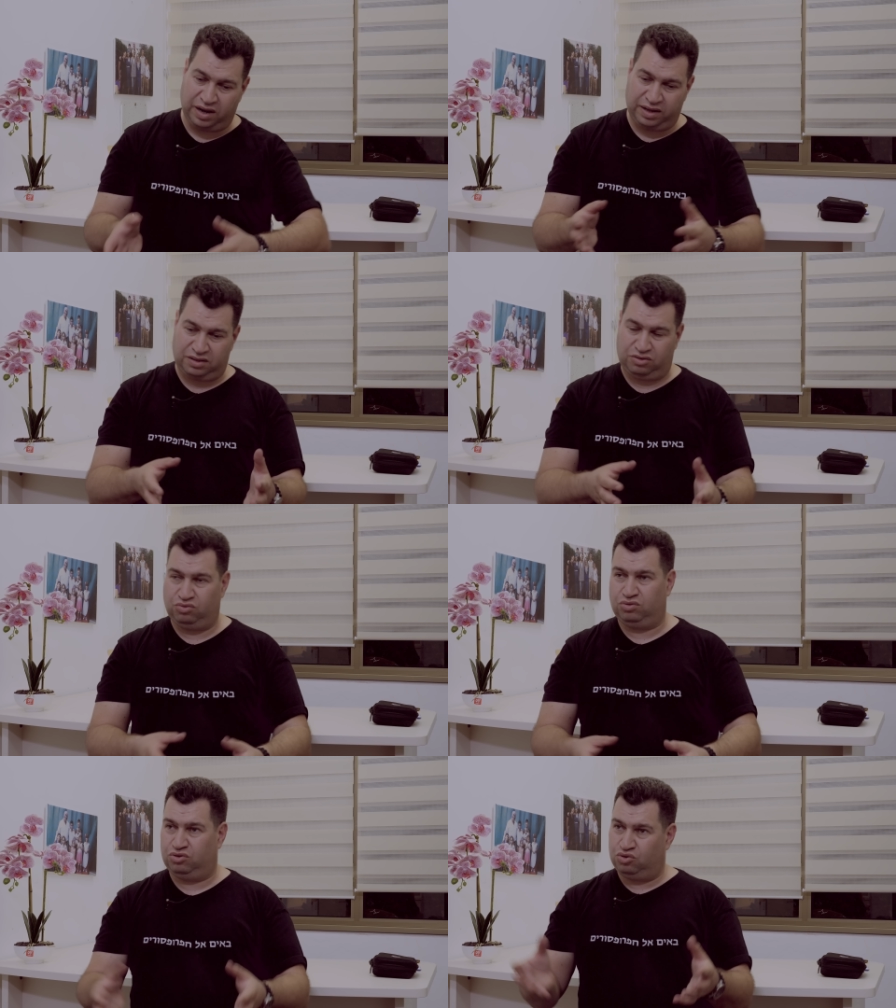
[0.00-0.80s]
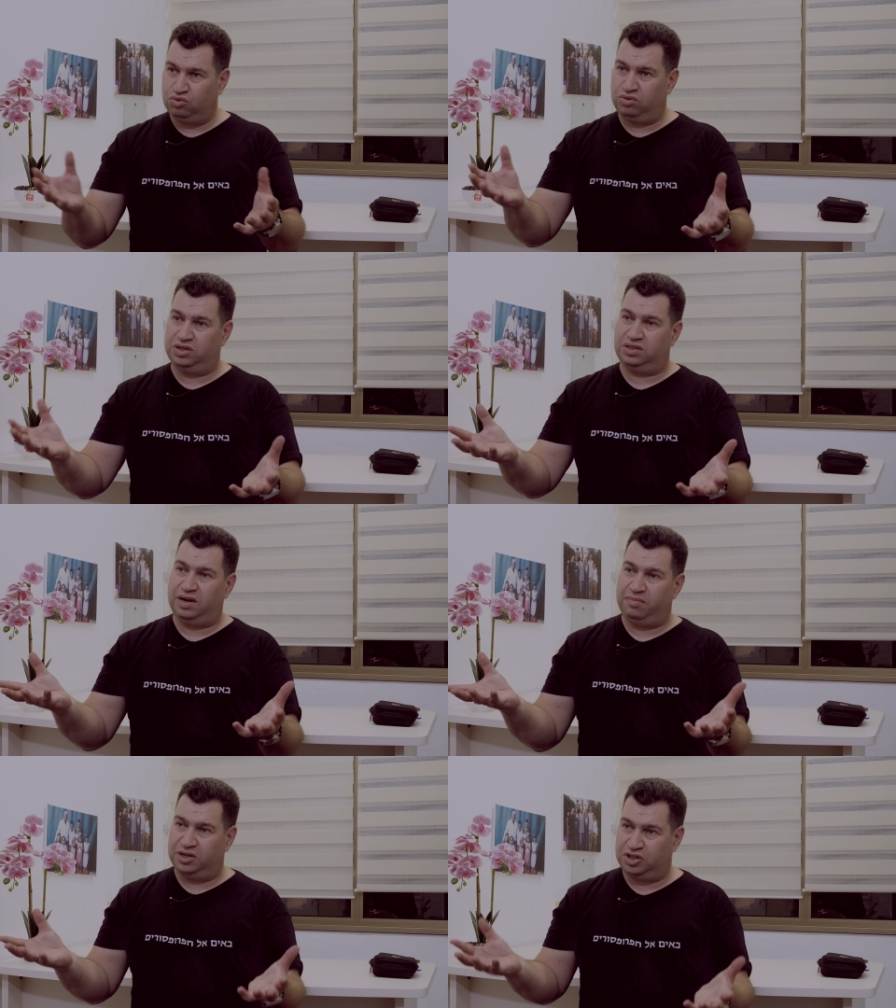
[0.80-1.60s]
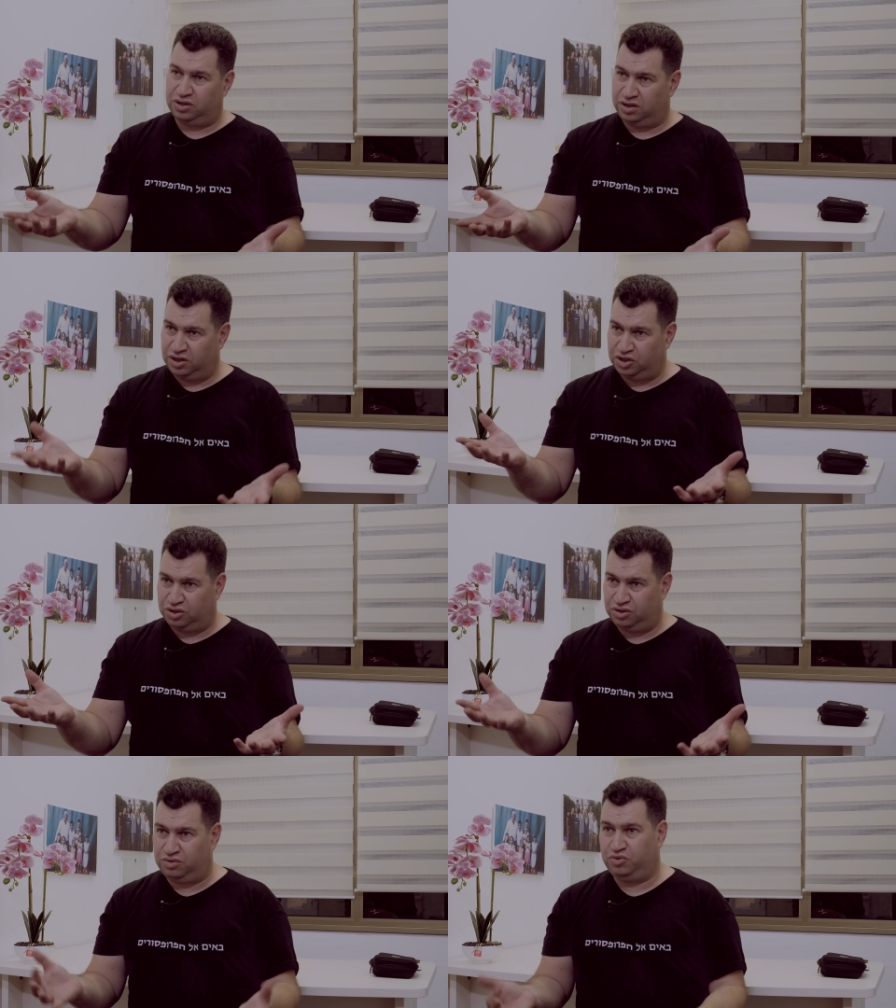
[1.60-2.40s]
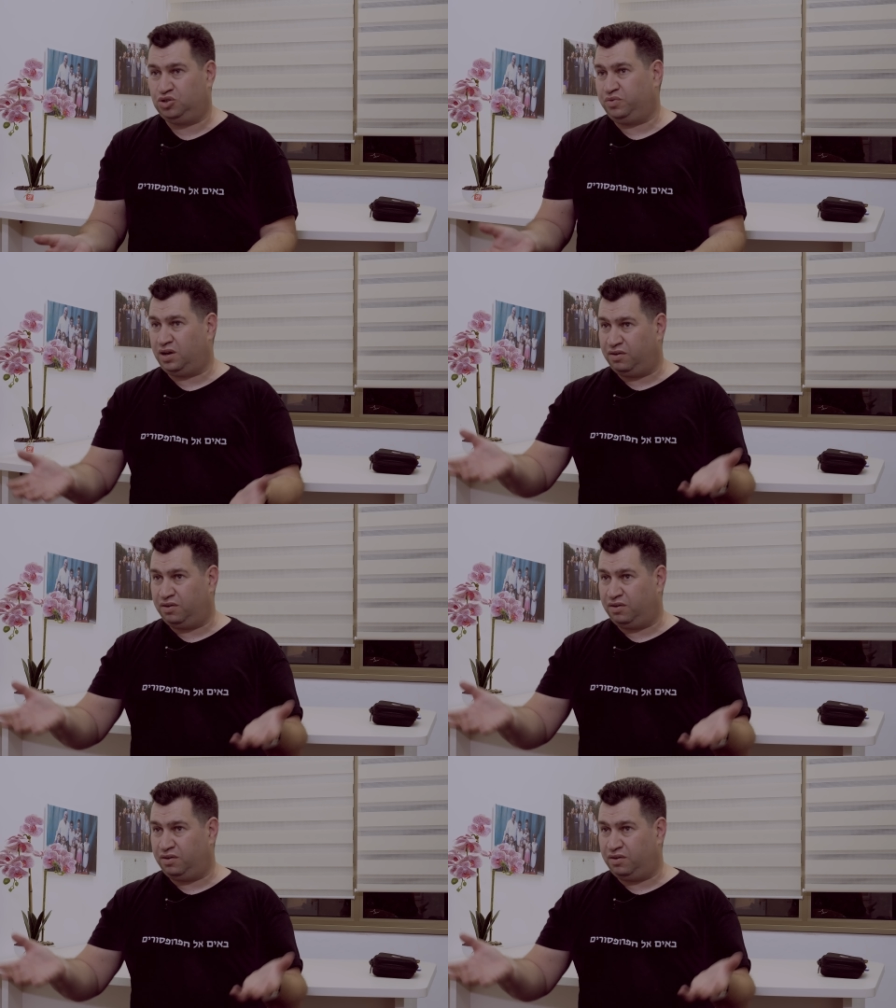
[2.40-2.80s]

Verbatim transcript: led to two established religions which we